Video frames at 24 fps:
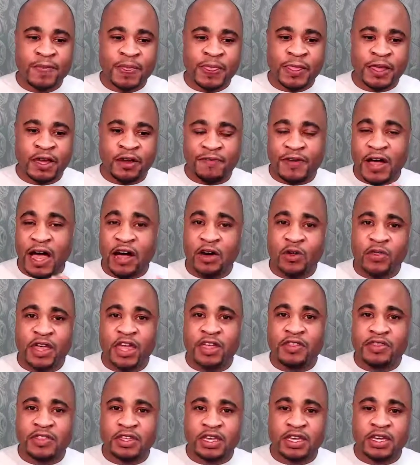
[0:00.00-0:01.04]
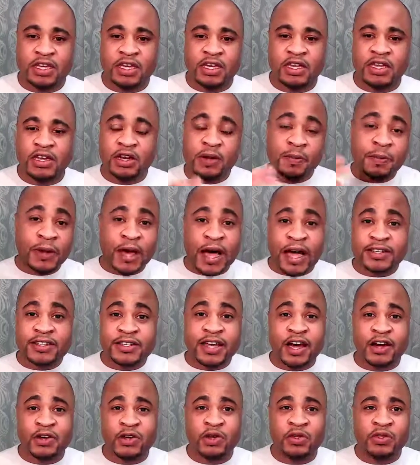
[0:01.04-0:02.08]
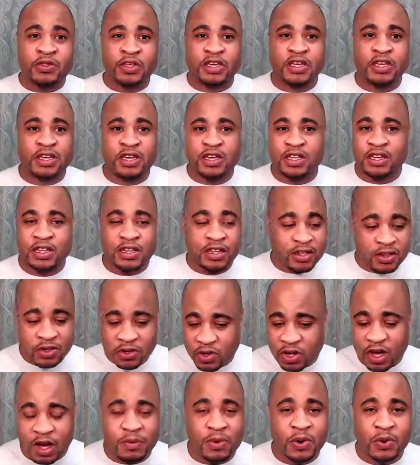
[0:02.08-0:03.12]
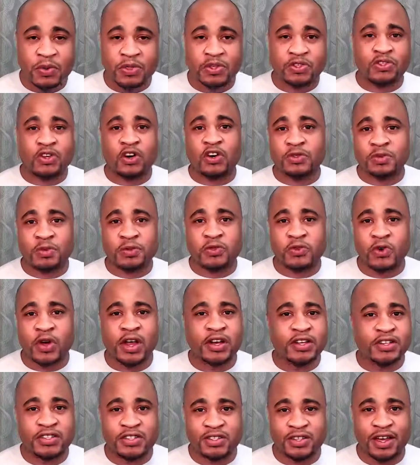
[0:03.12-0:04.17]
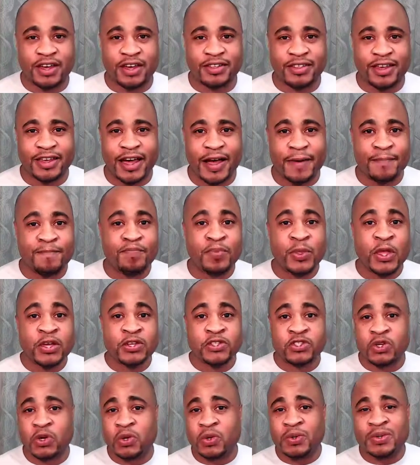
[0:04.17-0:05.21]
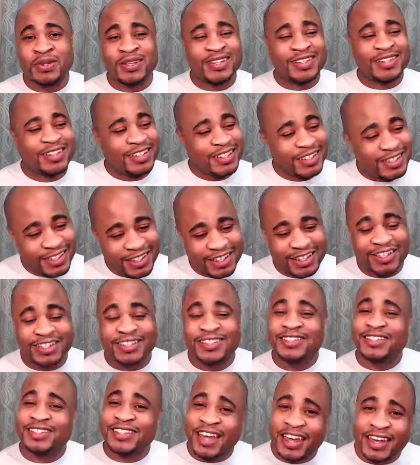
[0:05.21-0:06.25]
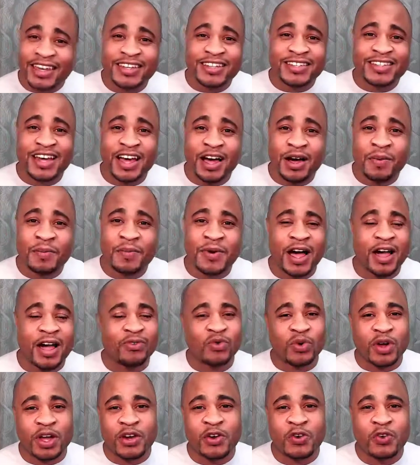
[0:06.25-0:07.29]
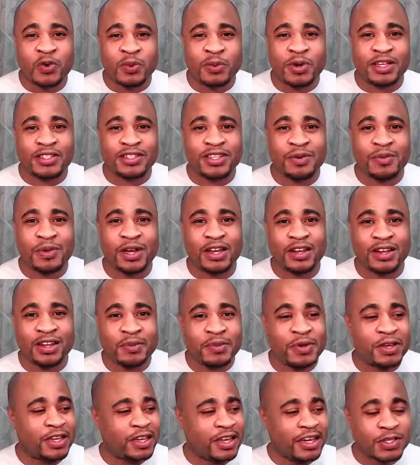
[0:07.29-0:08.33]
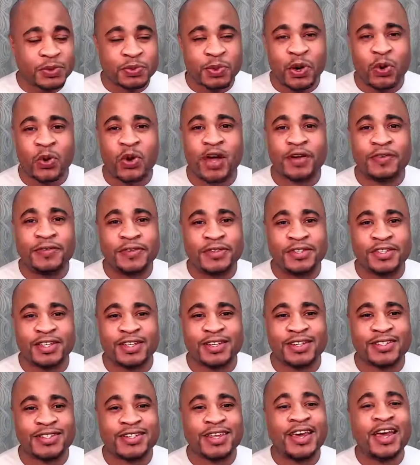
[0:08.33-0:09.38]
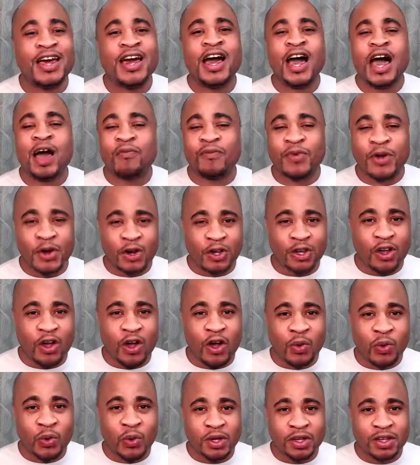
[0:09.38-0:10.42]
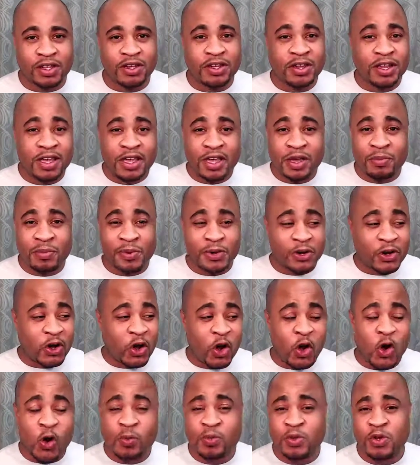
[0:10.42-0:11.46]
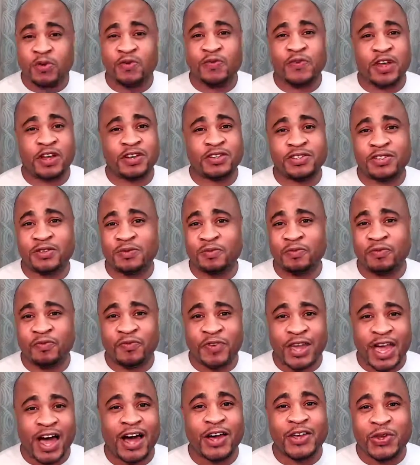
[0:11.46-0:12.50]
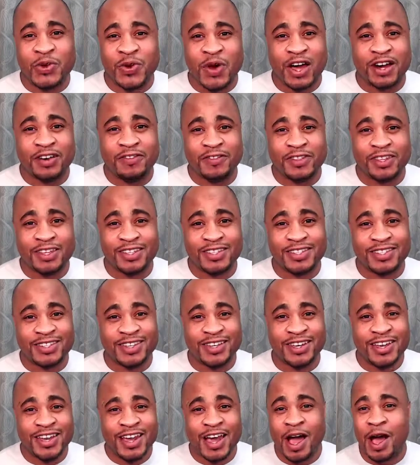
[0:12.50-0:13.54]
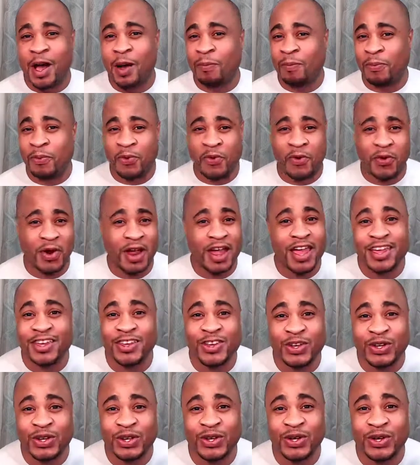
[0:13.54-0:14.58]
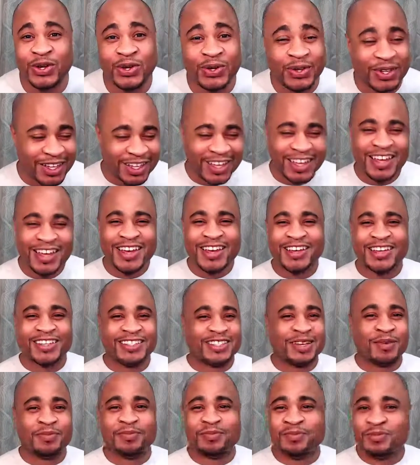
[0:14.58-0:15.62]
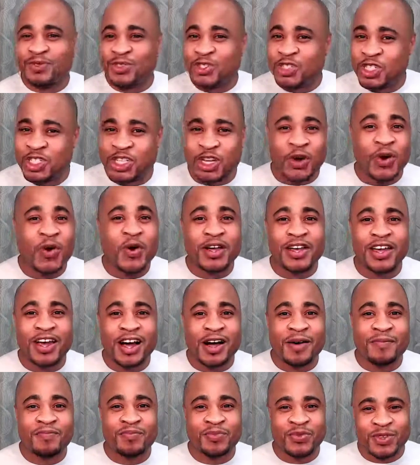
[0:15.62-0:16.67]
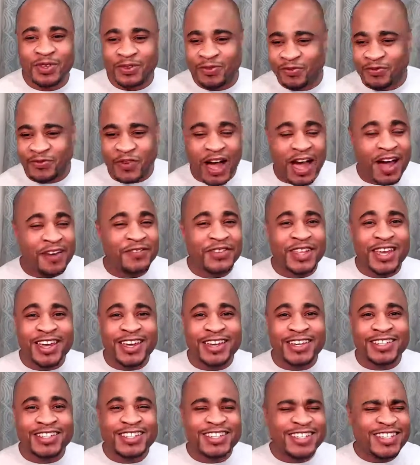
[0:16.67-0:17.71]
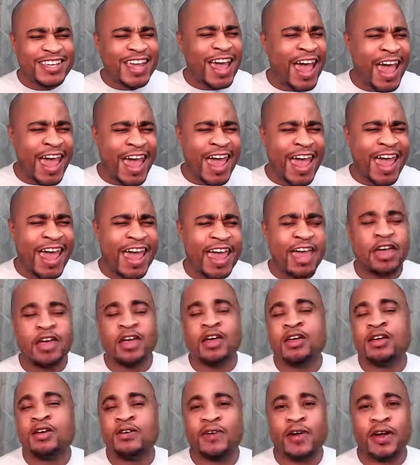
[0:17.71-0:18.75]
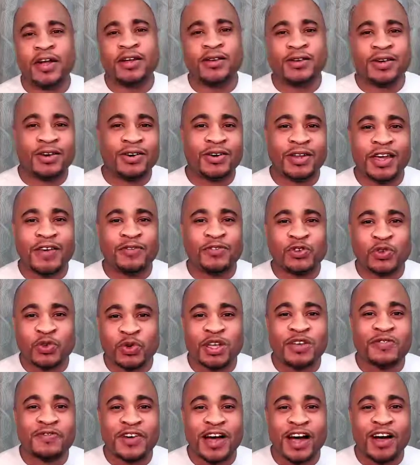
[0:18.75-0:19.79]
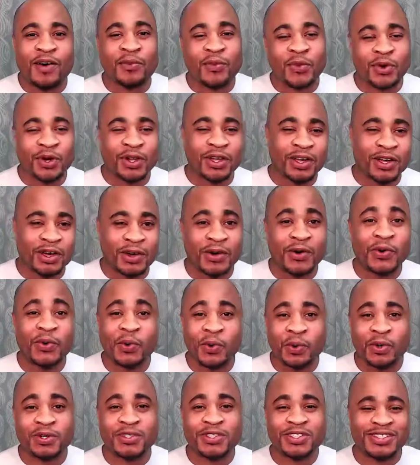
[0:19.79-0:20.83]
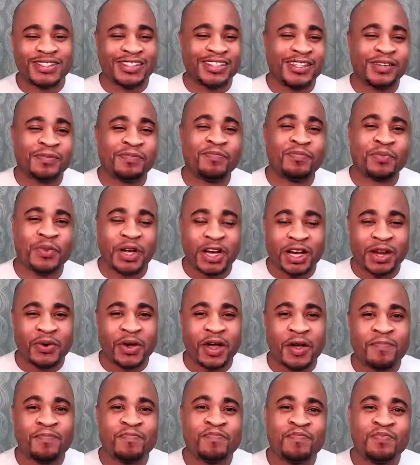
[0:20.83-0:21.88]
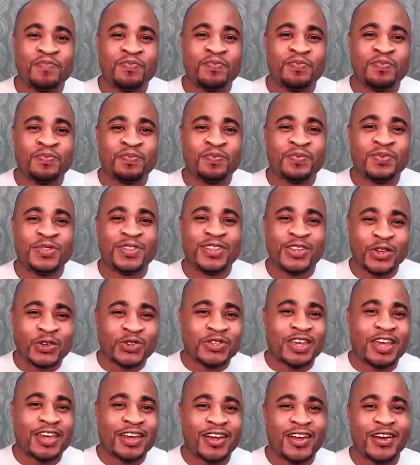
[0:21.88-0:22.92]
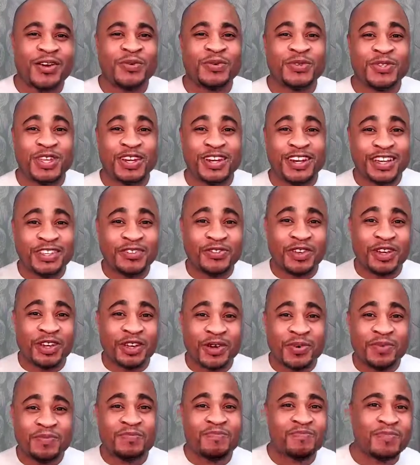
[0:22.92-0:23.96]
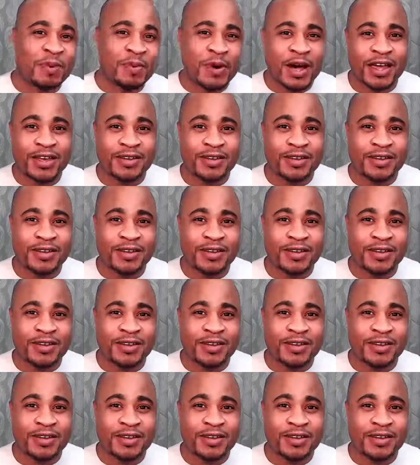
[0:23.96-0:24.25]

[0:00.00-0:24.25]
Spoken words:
of how they think and then apply it to how you think. And then you come up with these awesome strategies like that. So again, second time I've ran over my 10-minute limit. As my wife says, I'm very long-winded, but I hope you found some value out of this. I'm praying you do, because I'm showing up 5 days. Yay! Right? I only have 25 more to go. We'll see. But anyway, you take care. See you in the next video. Bye-bye.